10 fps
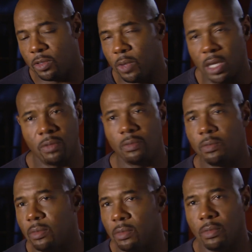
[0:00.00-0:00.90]
sweat
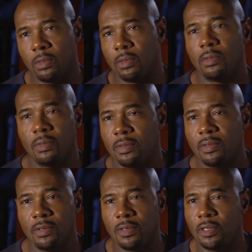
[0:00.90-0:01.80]

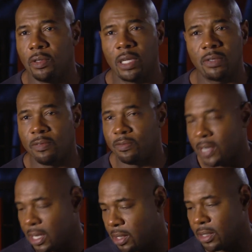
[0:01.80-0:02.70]
to I
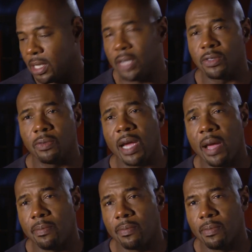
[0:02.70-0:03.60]
finally say that's a wrap.